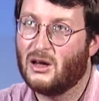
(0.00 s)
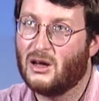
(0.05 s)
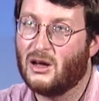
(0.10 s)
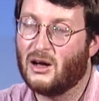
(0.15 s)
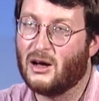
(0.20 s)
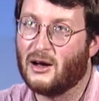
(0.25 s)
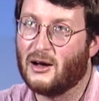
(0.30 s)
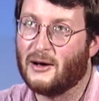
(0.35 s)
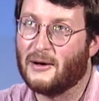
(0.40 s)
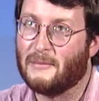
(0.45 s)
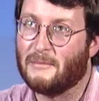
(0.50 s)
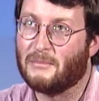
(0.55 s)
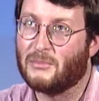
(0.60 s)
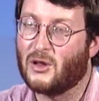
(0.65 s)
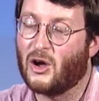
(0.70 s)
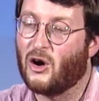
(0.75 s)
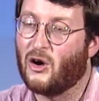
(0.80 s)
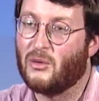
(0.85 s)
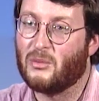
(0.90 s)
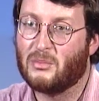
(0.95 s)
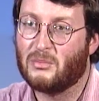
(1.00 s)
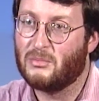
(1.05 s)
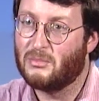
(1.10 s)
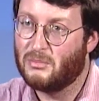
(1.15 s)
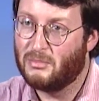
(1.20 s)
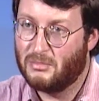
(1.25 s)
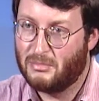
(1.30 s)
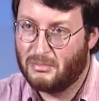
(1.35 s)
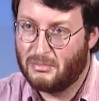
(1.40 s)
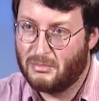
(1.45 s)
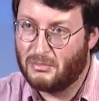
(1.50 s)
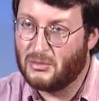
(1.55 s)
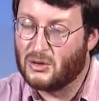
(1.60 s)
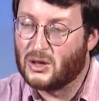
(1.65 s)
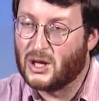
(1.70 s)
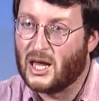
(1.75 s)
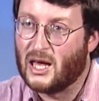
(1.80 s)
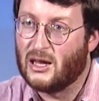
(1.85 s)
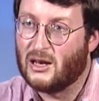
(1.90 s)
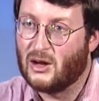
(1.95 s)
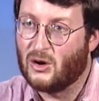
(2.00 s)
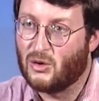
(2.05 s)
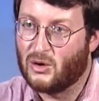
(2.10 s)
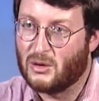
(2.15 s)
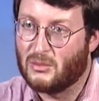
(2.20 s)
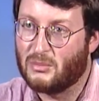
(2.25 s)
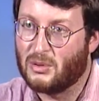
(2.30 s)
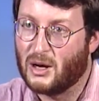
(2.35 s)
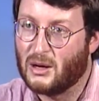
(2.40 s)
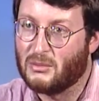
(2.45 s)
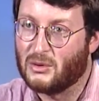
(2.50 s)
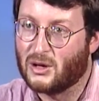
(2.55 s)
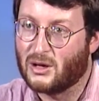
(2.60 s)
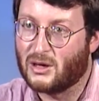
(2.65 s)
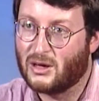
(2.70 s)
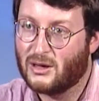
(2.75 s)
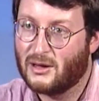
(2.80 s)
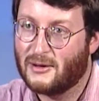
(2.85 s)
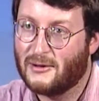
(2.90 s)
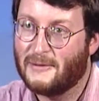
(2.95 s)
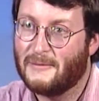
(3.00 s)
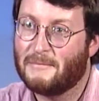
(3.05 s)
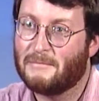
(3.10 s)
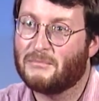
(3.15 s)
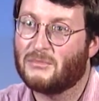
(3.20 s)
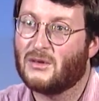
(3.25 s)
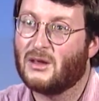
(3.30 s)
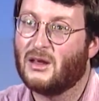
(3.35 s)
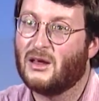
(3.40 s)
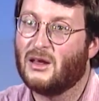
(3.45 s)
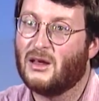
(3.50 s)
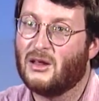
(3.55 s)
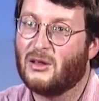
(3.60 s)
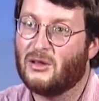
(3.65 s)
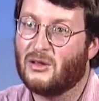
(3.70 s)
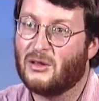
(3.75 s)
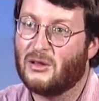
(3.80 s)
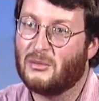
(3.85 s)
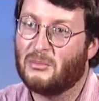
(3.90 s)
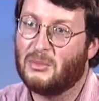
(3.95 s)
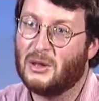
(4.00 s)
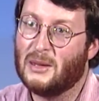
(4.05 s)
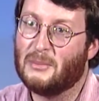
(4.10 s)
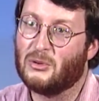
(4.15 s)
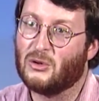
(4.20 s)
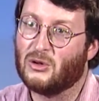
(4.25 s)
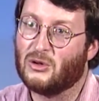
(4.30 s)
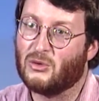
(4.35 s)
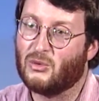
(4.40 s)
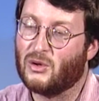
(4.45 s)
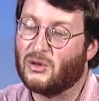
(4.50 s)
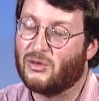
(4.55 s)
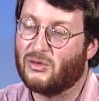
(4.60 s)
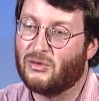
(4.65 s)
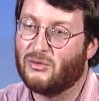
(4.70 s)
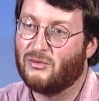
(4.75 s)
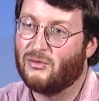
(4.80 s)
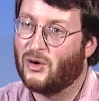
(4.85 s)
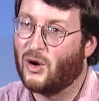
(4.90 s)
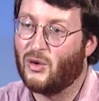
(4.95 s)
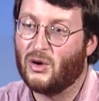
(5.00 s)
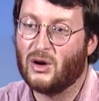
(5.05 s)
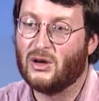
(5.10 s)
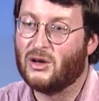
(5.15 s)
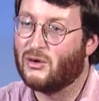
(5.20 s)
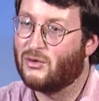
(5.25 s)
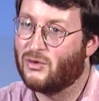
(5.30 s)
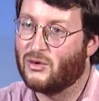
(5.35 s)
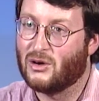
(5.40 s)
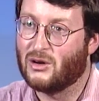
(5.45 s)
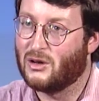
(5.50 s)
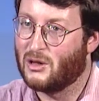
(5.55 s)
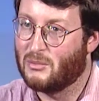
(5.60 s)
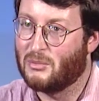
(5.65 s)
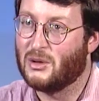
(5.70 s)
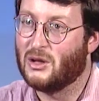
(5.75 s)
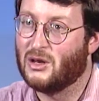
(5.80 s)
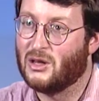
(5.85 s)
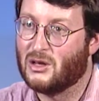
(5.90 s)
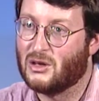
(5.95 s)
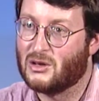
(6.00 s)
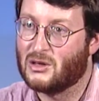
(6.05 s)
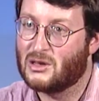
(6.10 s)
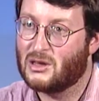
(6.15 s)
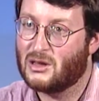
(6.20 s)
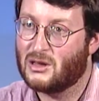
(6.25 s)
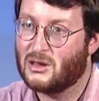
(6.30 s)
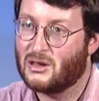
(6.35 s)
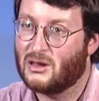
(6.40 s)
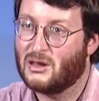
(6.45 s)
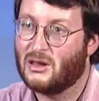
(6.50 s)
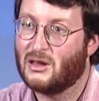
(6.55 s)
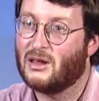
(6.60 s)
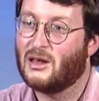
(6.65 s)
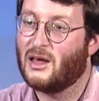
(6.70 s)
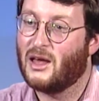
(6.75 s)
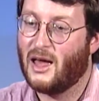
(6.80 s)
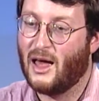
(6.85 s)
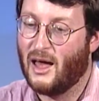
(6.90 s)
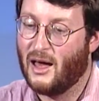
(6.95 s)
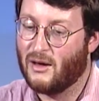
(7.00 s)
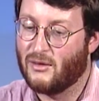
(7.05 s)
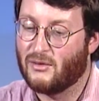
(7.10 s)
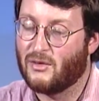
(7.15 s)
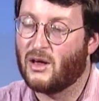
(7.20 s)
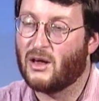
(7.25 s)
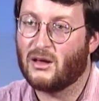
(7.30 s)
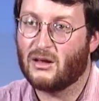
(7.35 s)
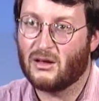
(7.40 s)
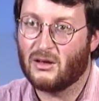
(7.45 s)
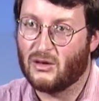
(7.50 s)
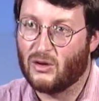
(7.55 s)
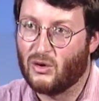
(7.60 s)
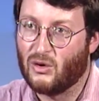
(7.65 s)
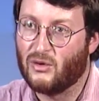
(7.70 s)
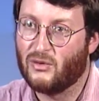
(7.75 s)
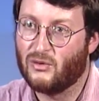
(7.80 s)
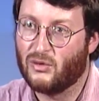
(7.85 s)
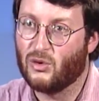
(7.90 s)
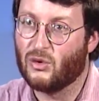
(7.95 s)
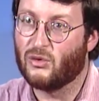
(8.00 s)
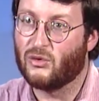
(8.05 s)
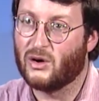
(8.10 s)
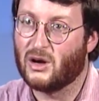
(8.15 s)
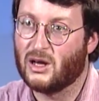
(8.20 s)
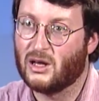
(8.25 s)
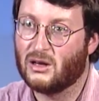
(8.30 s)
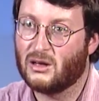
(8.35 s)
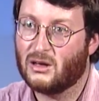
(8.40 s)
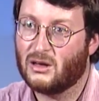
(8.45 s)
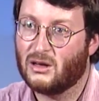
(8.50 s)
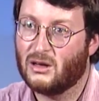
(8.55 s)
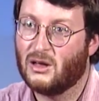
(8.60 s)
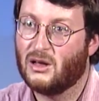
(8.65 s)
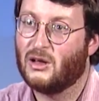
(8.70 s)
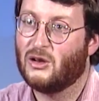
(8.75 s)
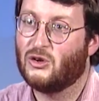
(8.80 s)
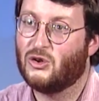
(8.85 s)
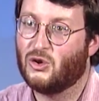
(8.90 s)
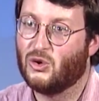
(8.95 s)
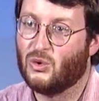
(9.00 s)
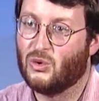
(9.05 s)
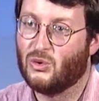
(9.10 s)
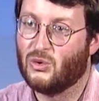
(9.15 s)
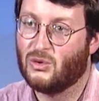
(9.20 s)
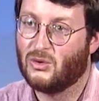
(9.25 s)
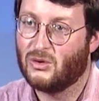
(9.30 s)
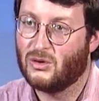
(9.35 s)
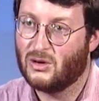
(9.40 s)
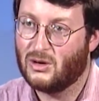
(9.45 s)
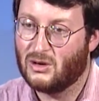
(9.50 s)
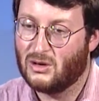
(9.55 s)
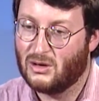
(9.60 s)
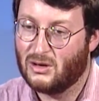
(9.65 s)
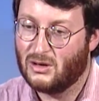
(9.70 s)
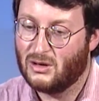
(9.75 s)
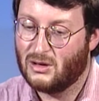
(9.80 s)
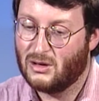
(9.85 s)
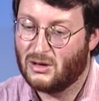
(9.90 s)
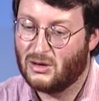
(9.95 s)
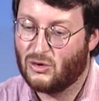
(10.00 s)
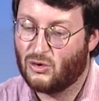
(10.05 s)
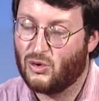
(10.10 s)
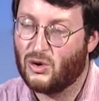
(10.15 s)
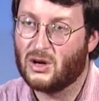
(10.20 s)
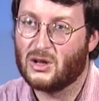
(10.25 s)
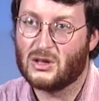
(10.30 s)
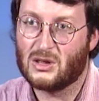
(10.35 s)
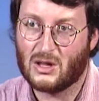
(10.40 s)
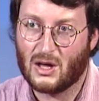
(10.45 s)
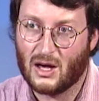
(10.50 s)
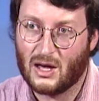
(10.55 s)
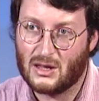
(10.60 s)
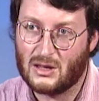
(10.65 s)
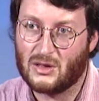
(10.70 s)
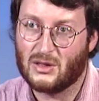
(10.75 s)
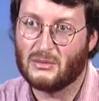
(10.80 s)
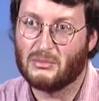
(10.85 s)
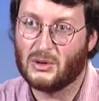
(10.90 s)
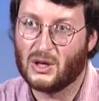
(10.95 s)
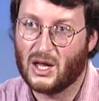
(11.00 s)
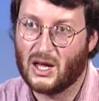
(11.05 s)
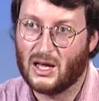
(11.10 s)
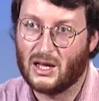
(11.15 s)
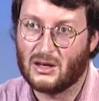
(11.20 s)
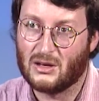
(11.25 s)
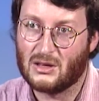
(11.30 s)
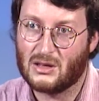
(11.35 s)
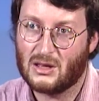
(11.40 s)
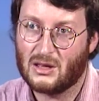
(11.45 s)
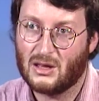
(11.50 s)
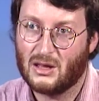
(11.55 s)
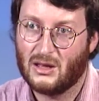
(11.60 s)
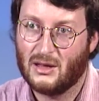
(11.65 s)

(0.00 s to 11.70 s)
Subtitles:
are laid out in public. People with very different opinions have, full right to criticize the plans